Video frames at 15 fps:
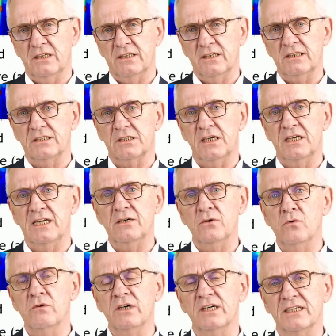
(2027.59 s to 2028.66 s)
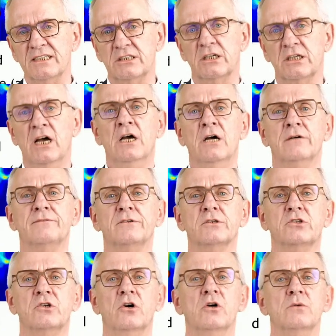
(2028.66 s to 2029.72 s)
that there is lower risk for
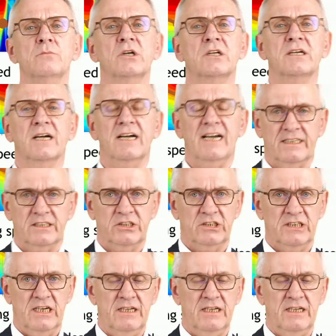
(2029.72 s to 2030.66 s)
thermal cracks.